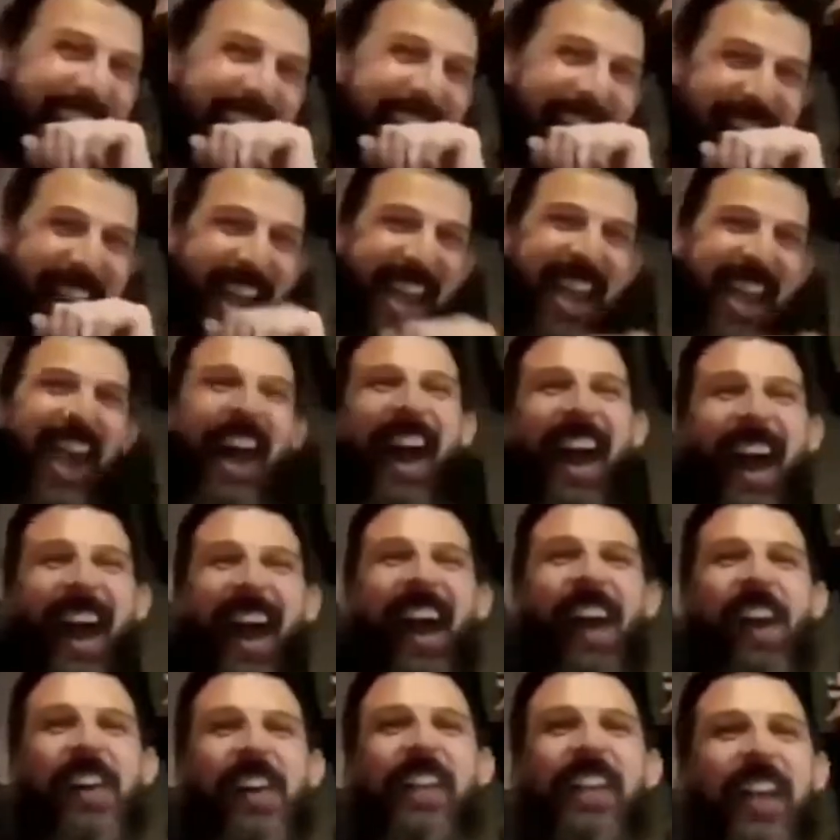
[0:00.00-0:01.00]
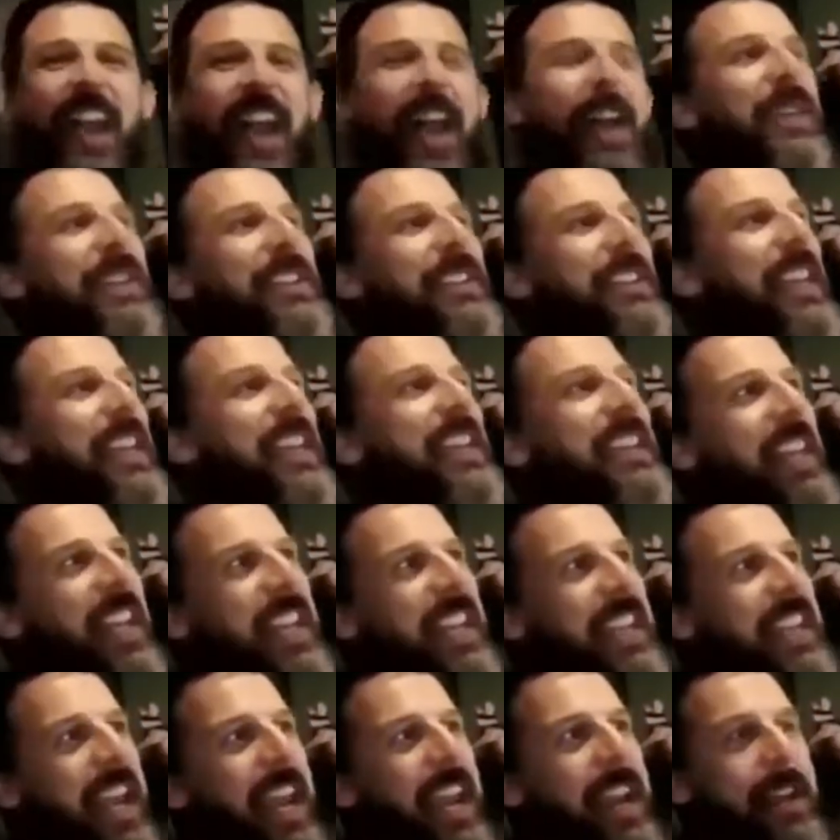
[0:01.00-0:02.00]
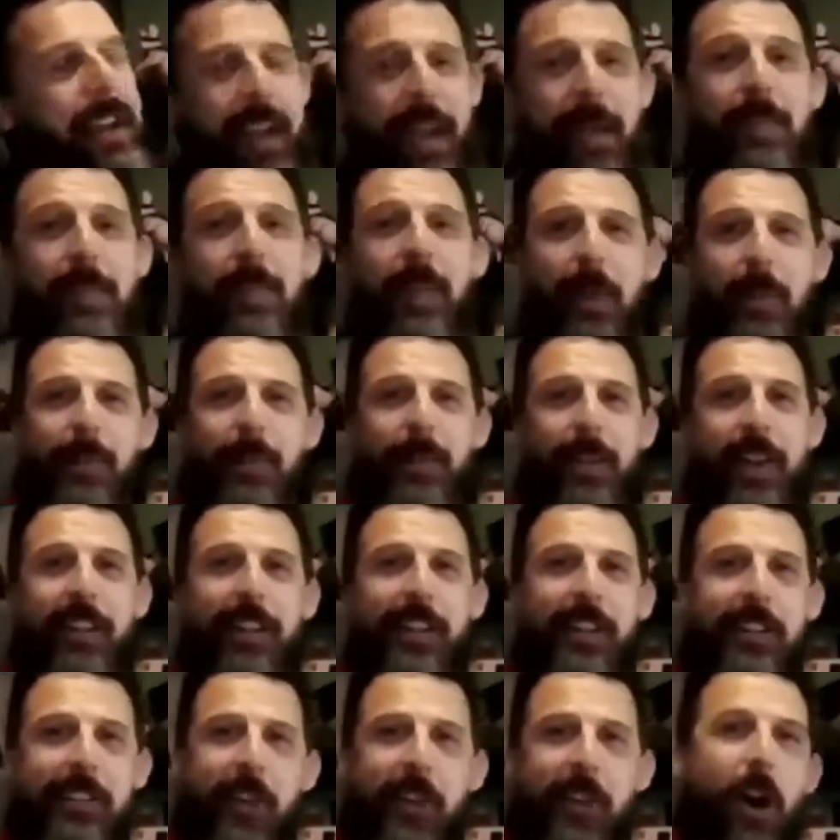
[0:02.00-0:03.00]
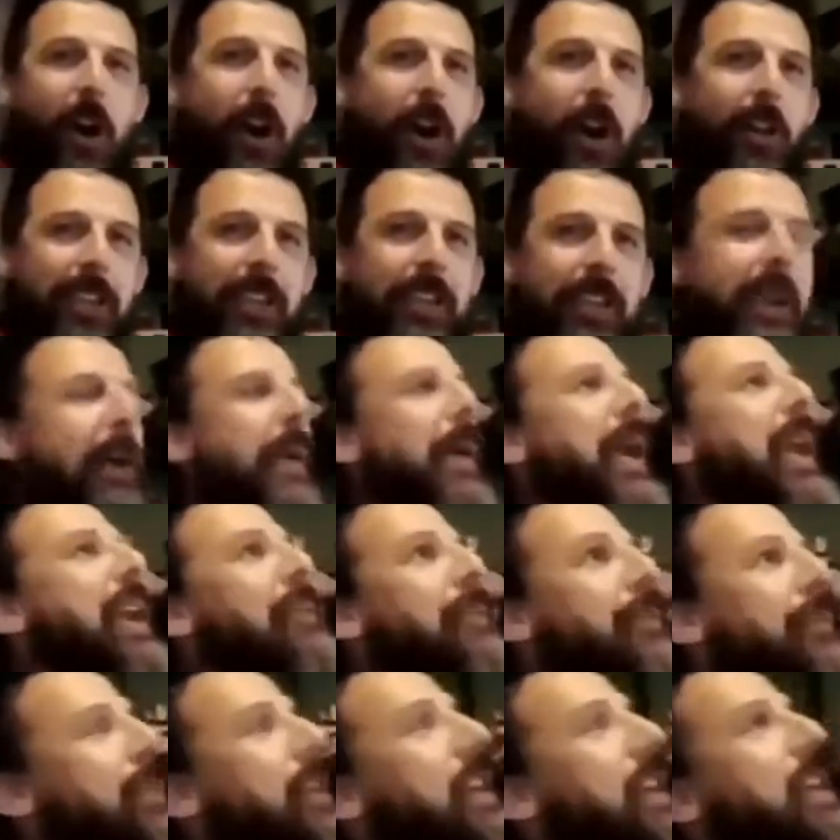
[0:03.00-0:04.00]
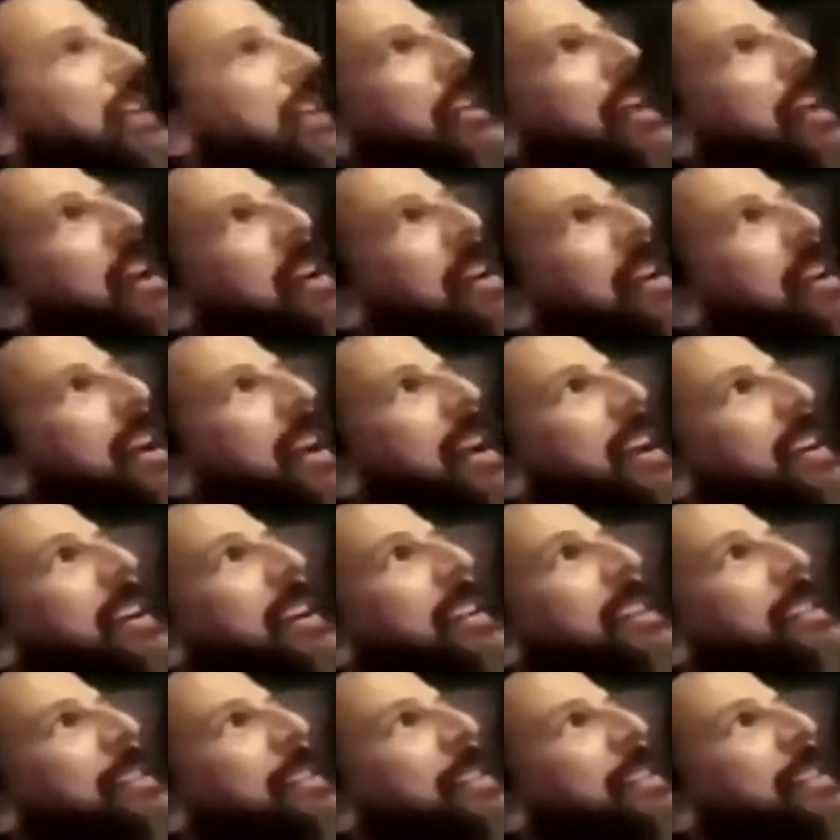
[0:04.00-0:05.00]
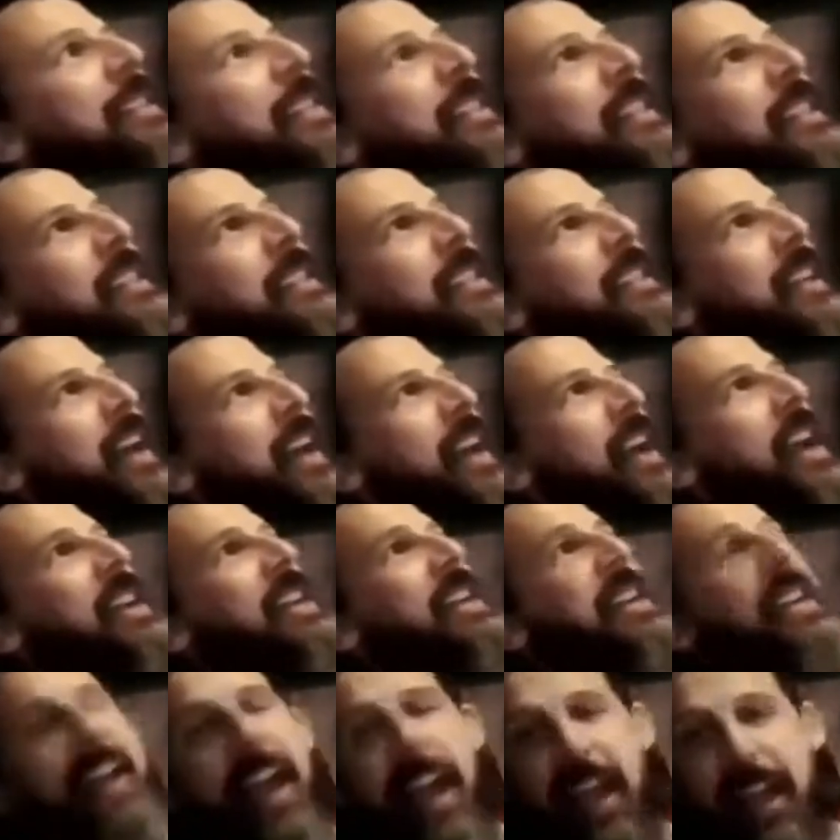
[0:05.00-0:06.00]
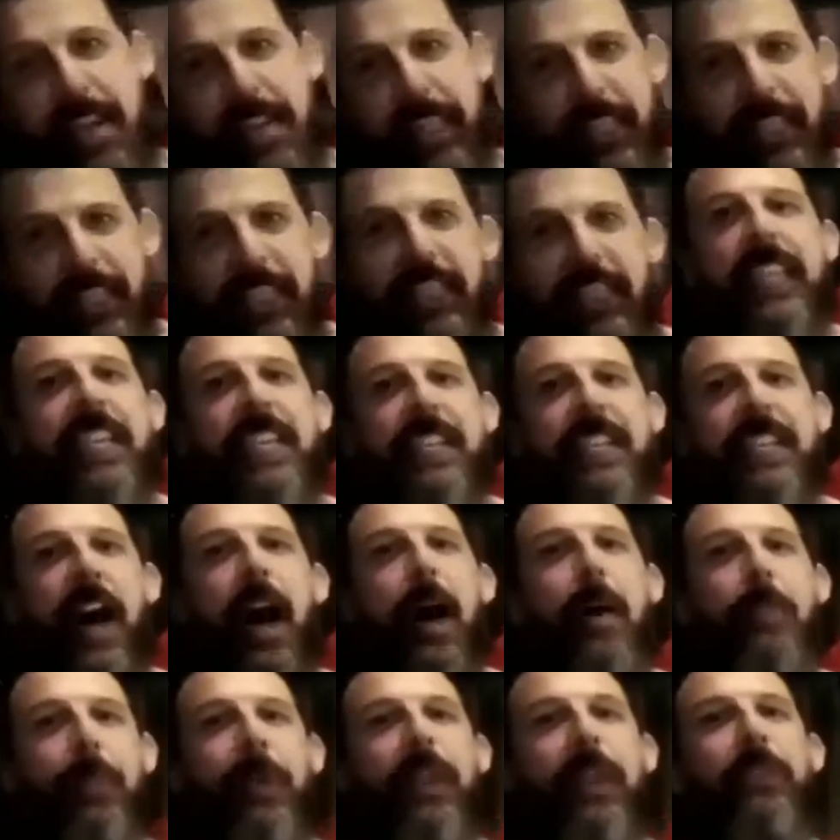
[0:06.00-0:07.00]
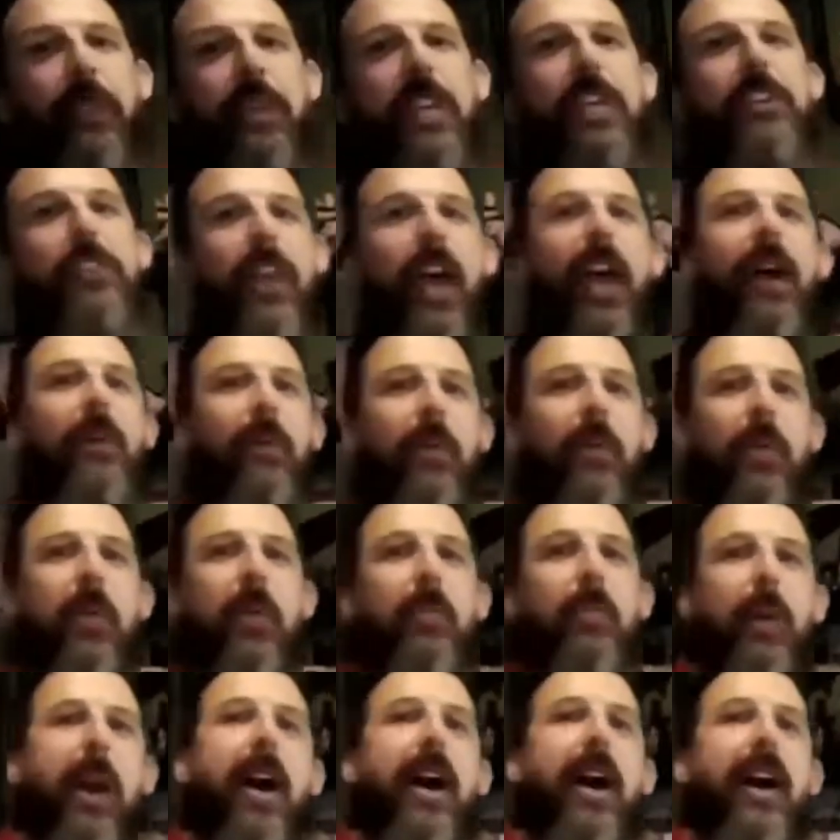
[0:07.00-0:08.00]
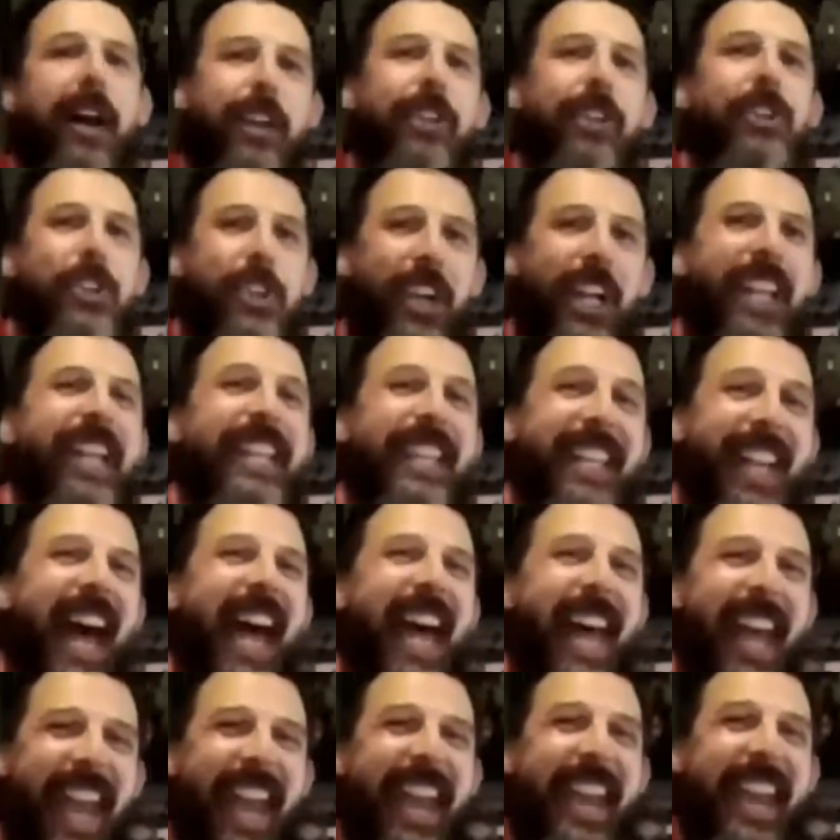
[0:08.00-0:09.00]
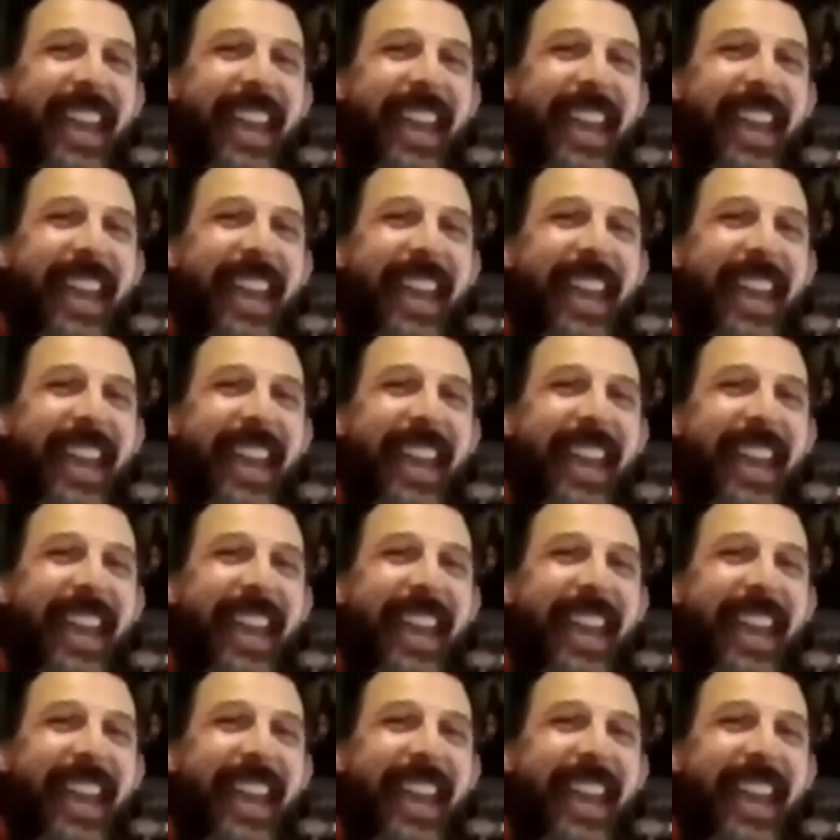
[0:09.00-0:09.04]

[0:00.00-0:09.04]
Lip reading: Yeah, I was like 8. I'm fairly tall, you know, 8 feet. I can kind of lean up and reach that with a brush. Like